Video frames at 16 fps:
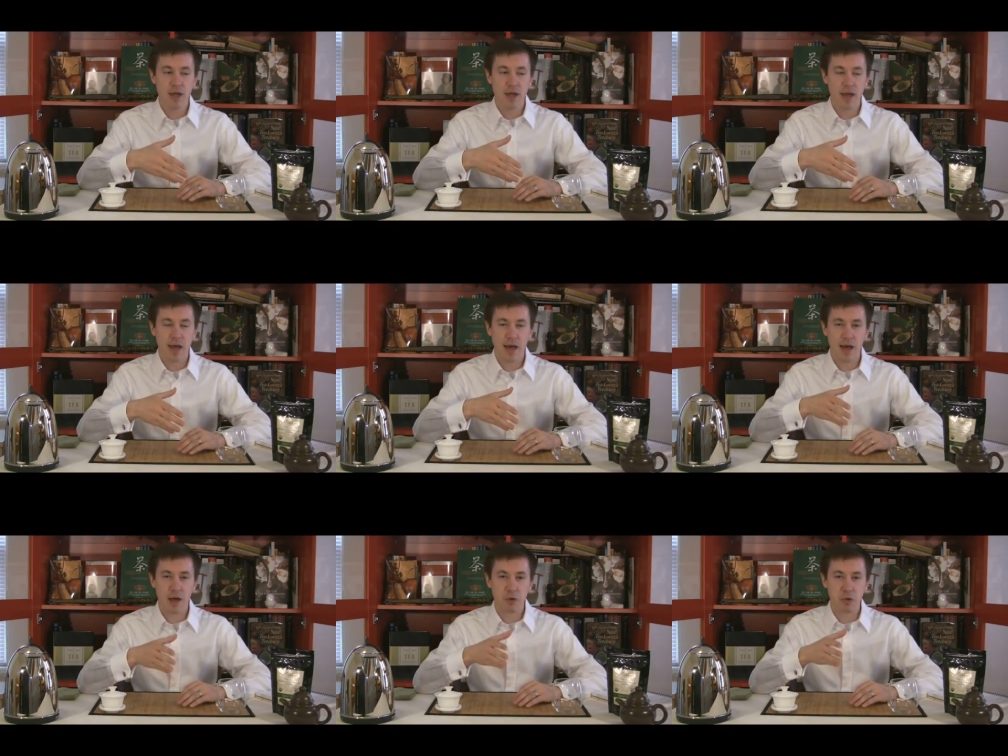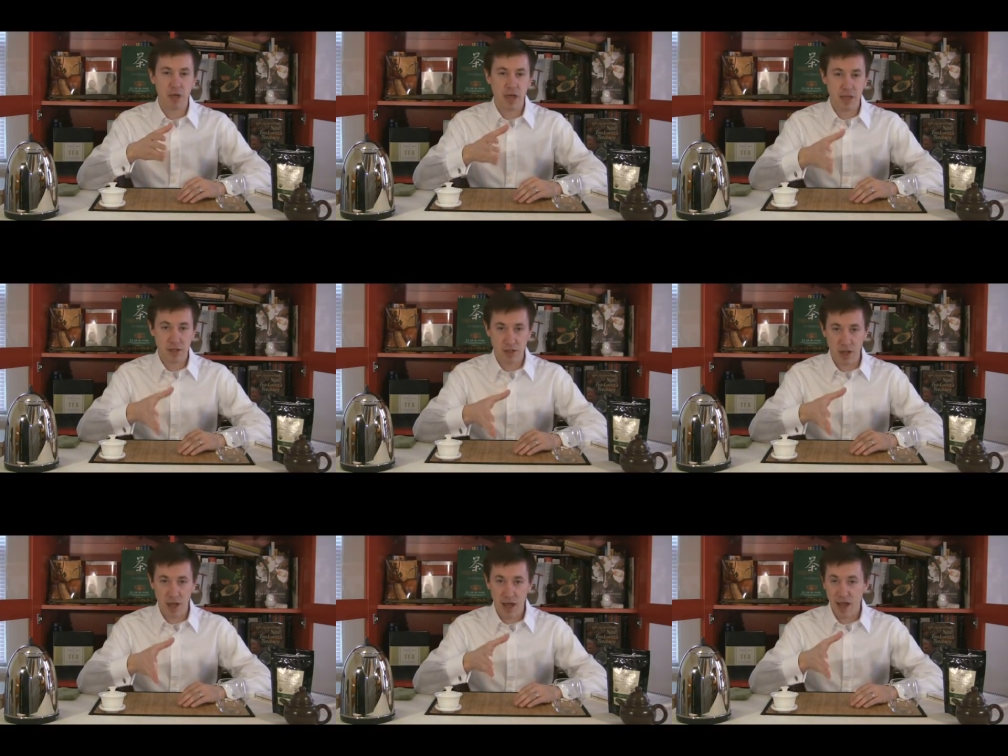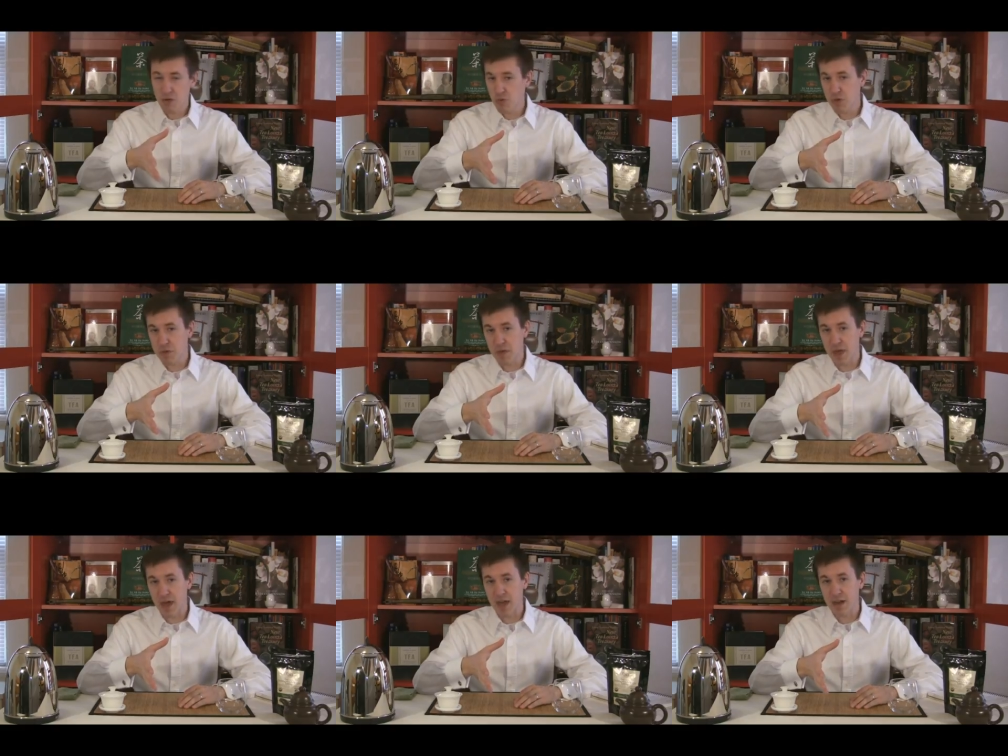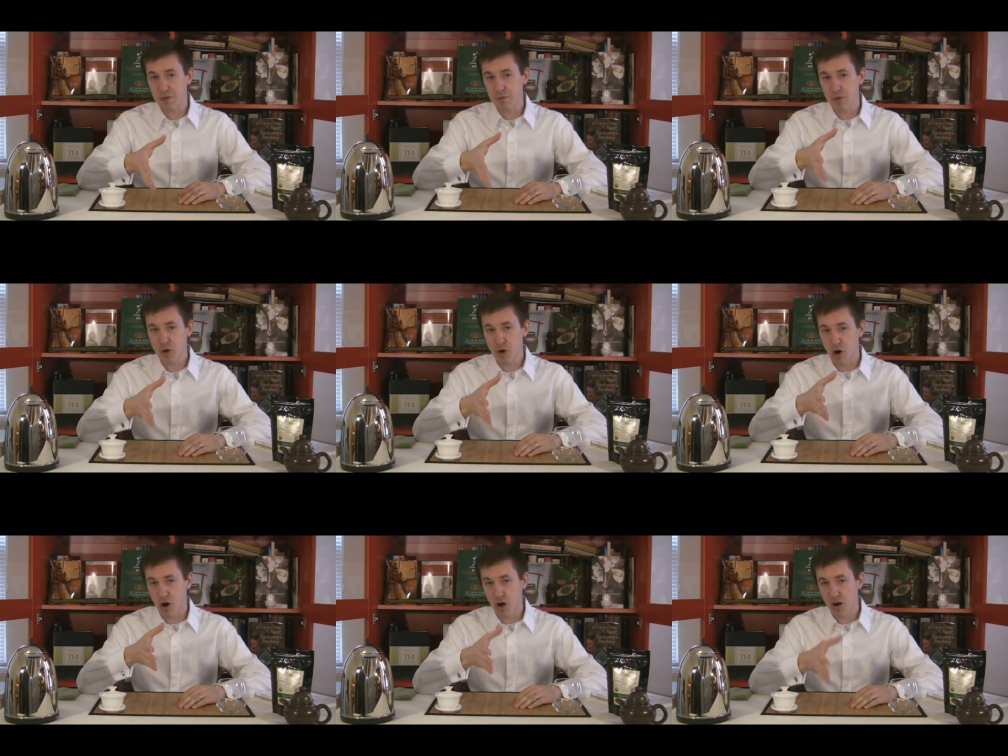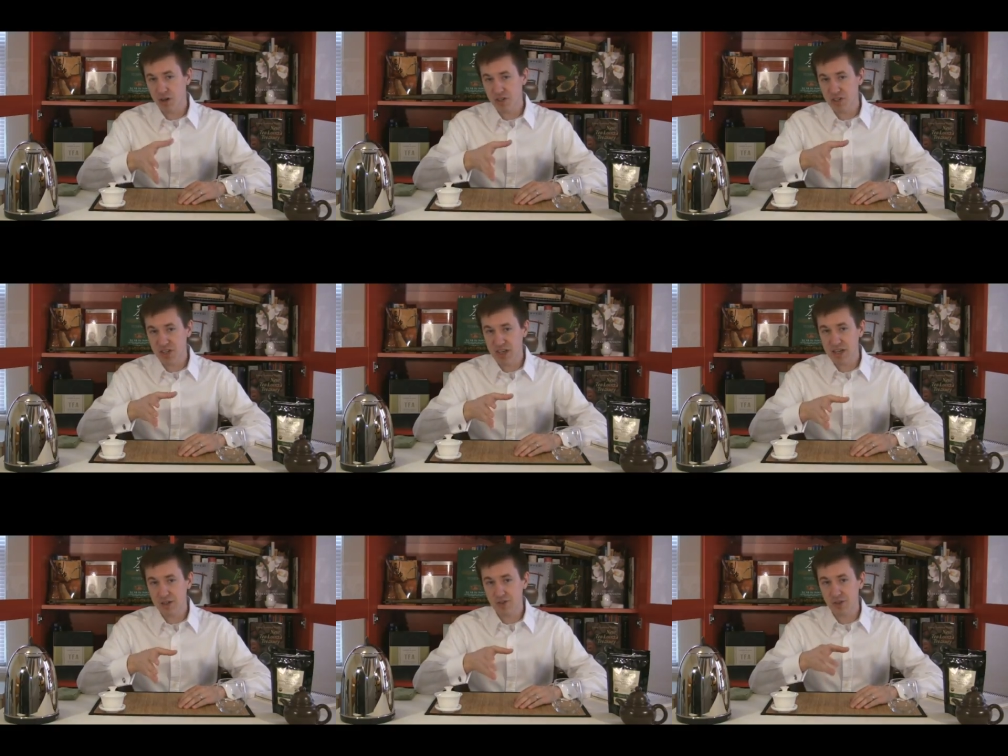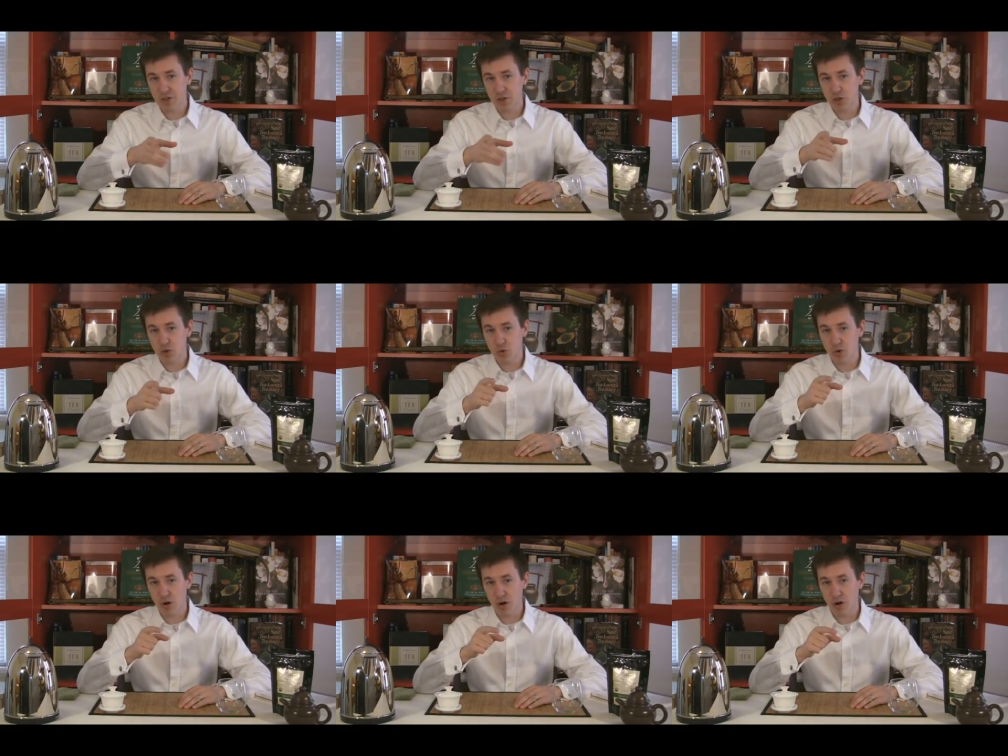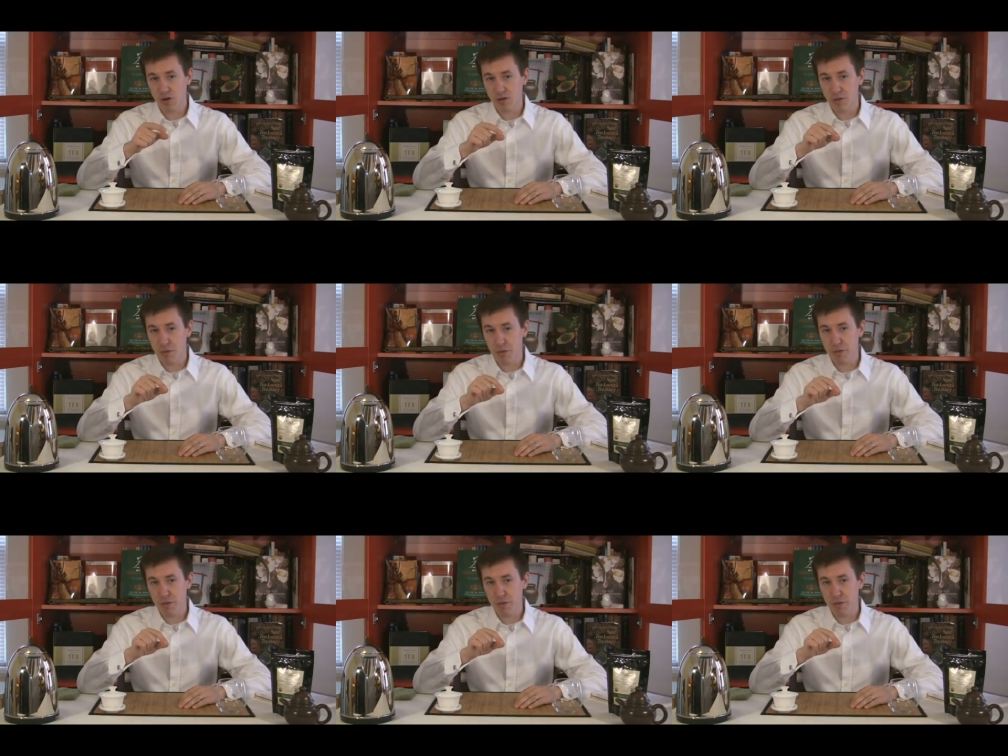In line with that, if there are teas that you are